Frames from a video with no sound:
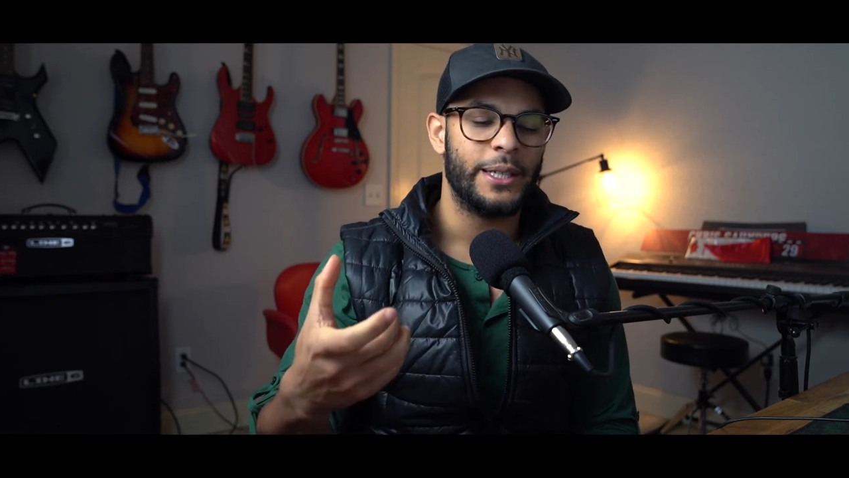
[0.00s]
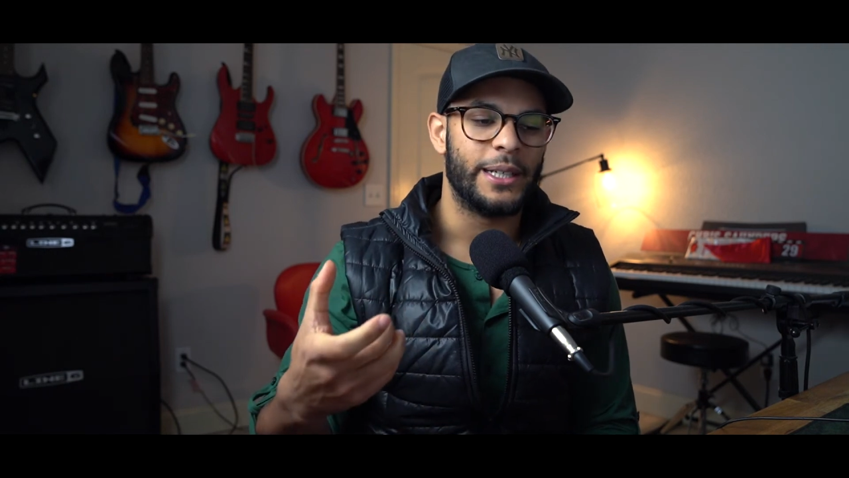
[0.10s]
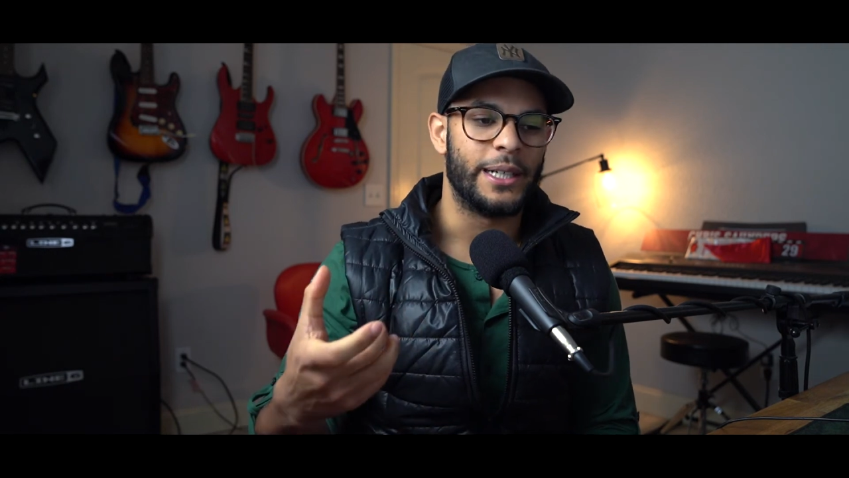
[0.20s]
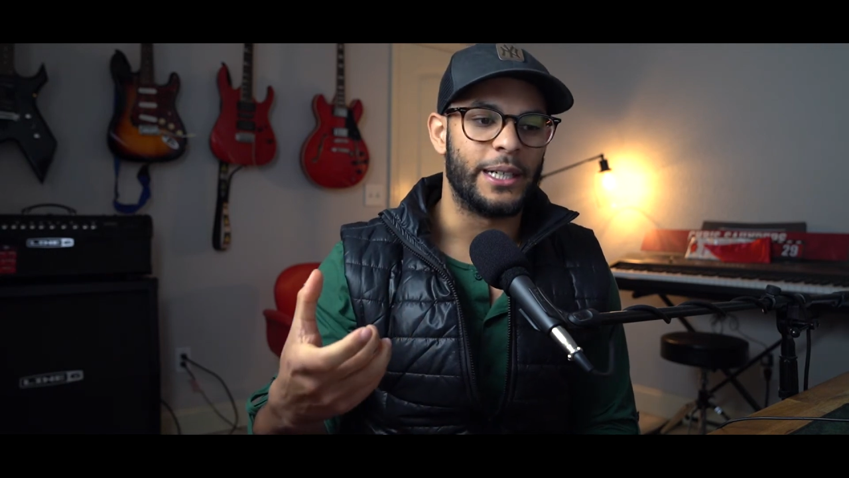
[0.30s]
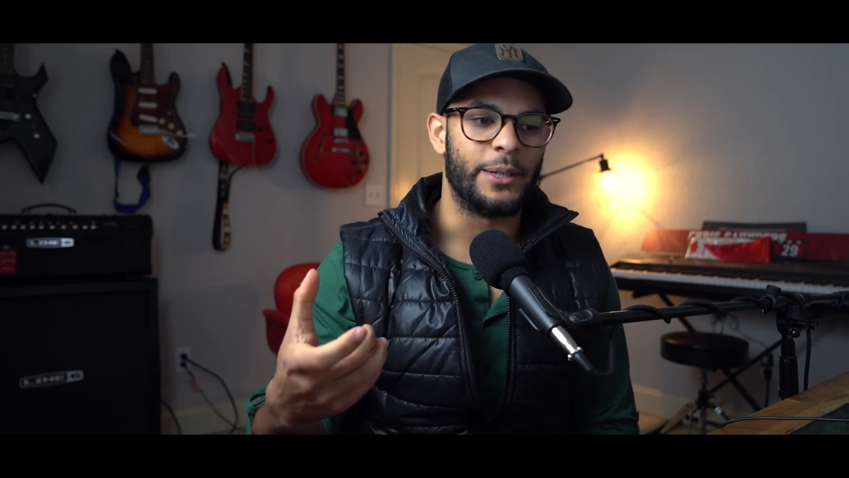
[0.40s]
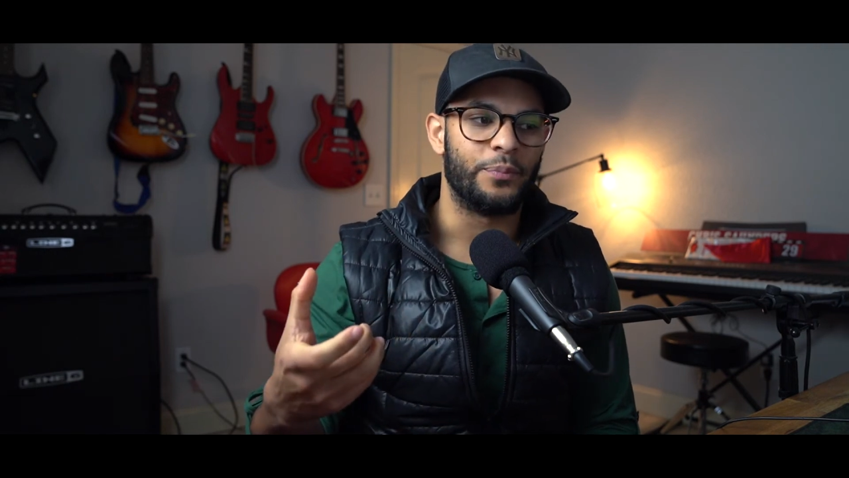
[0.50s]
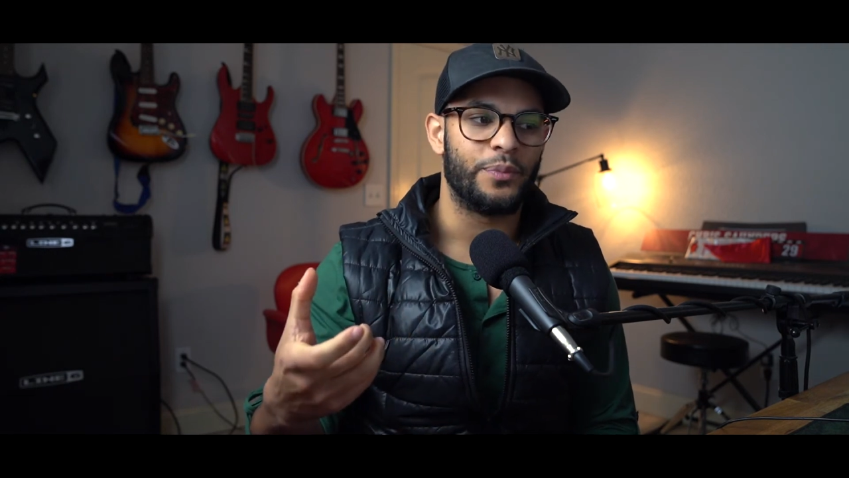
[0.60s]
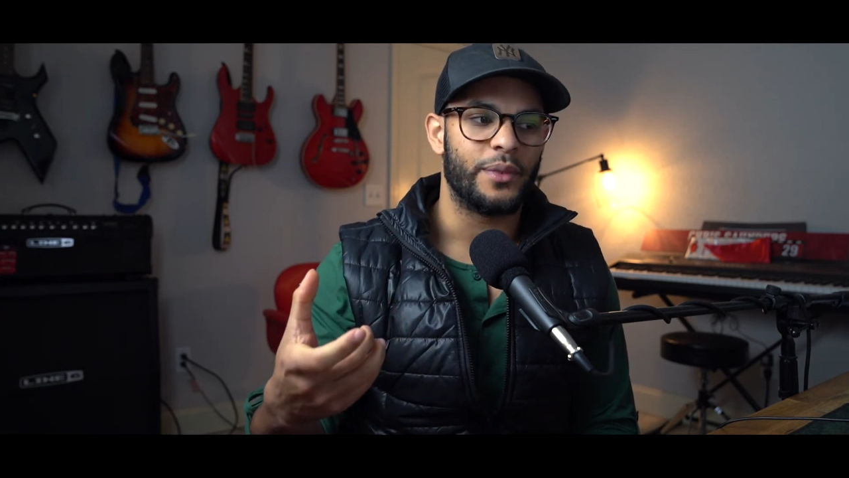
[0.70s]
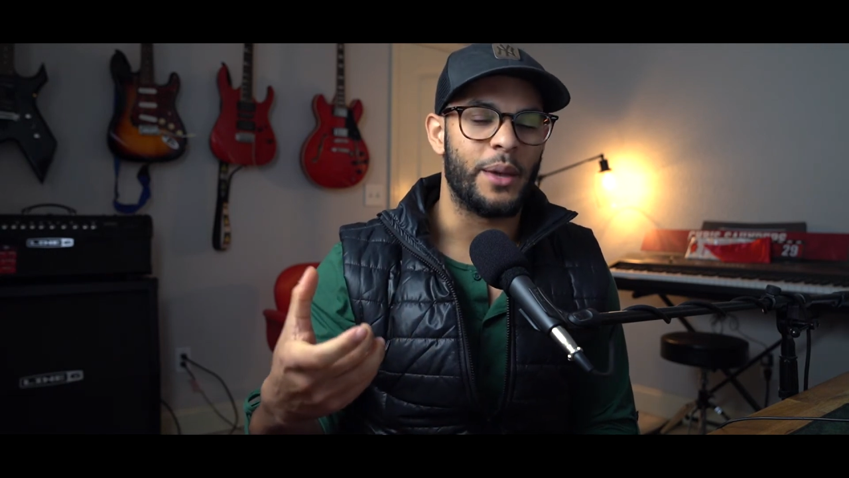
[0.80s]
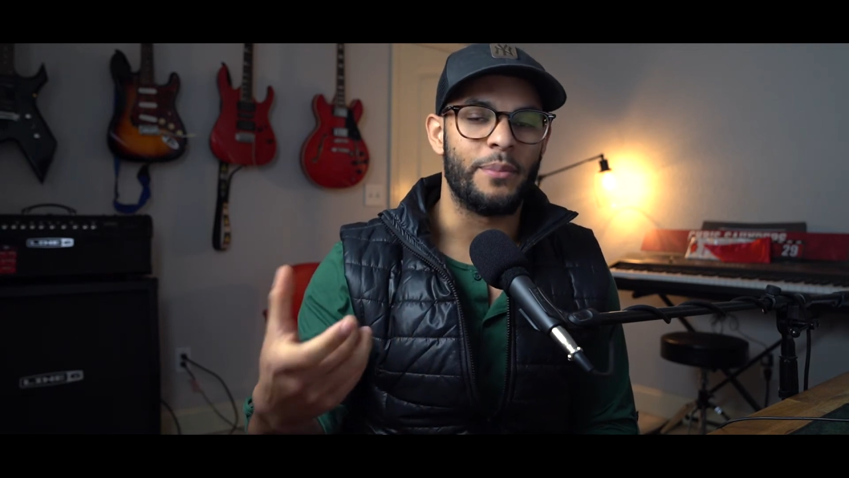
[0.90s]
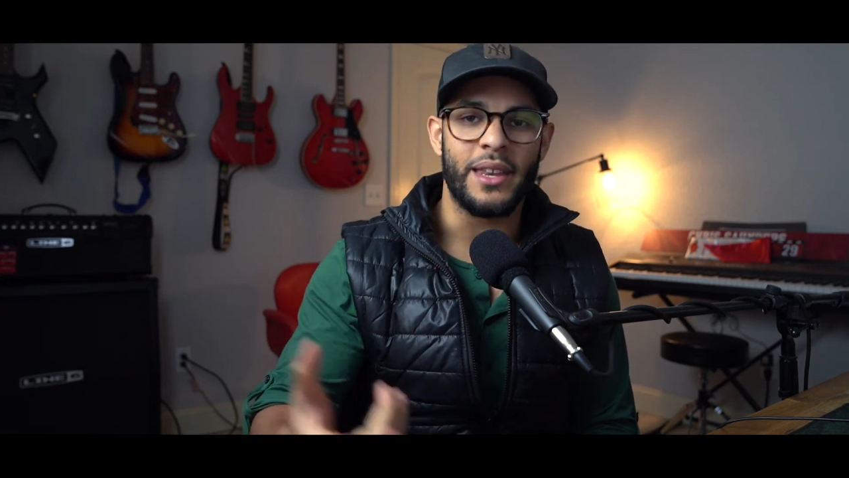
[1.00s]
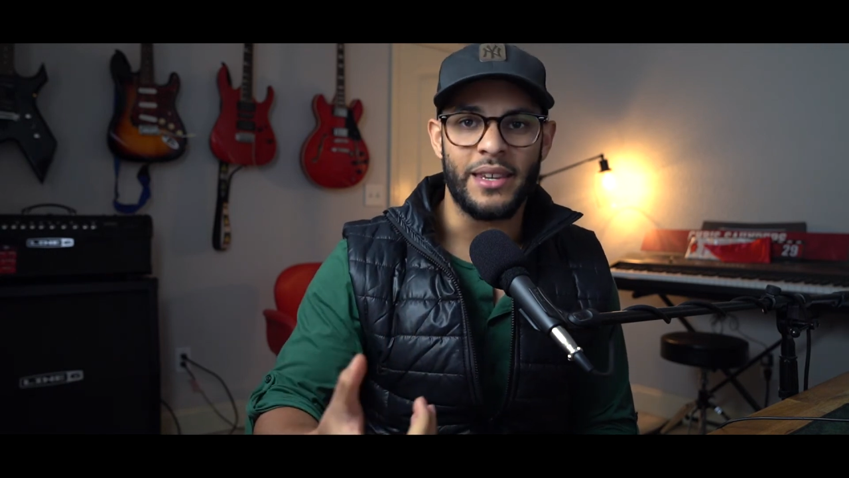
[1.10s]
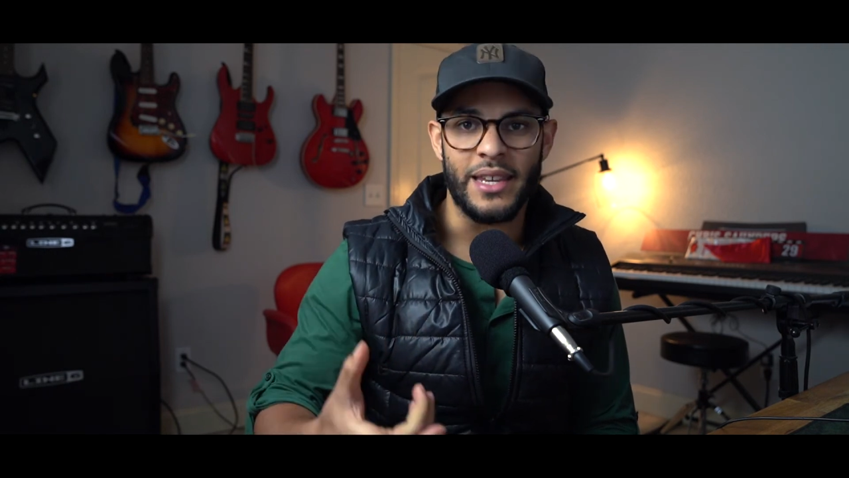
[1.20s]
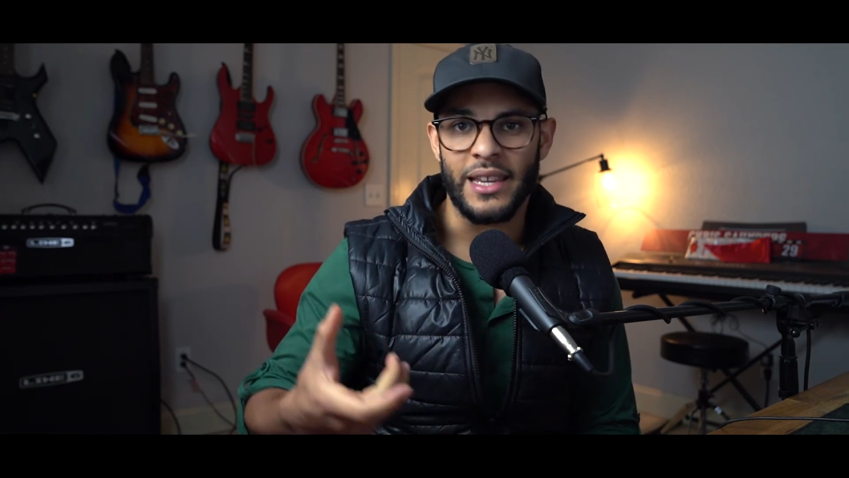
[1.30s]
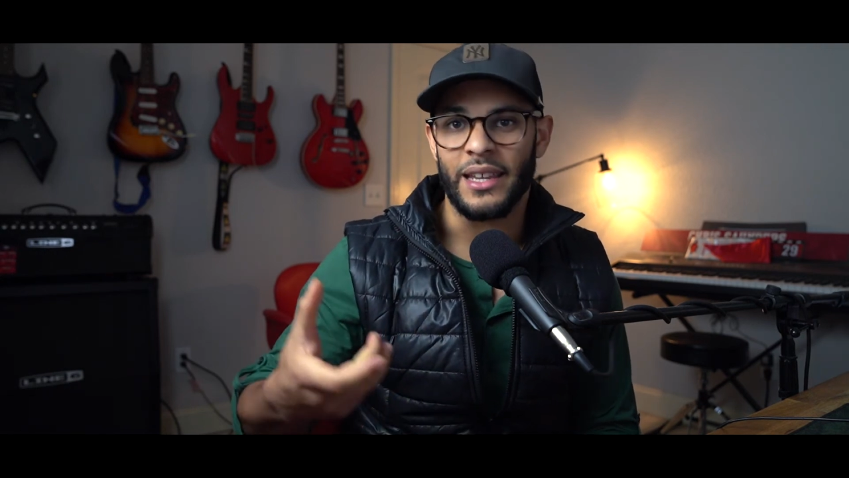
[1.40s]
um,
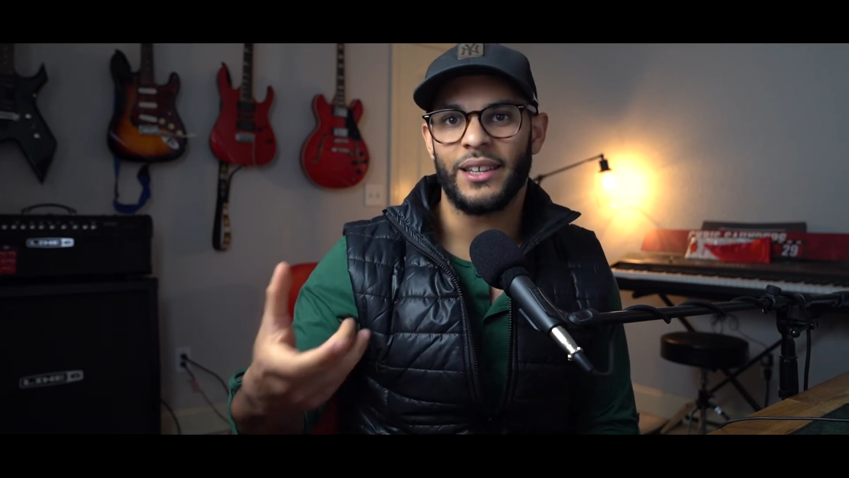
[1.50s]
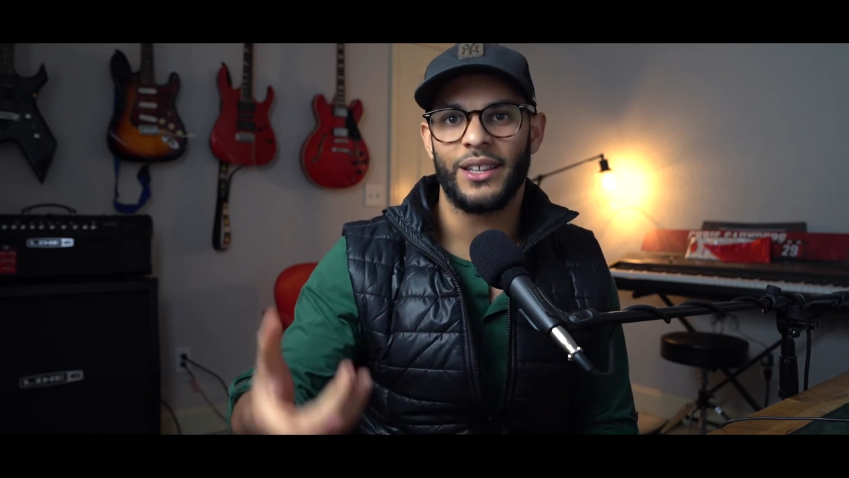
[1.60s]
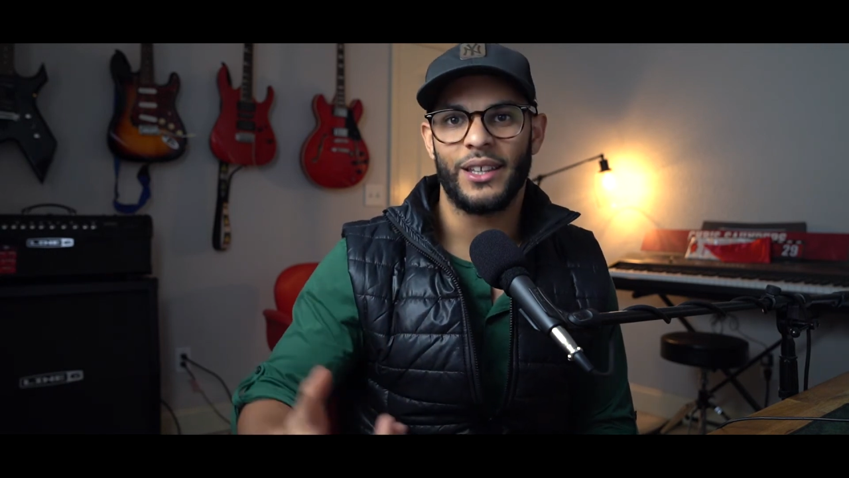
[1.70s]
amending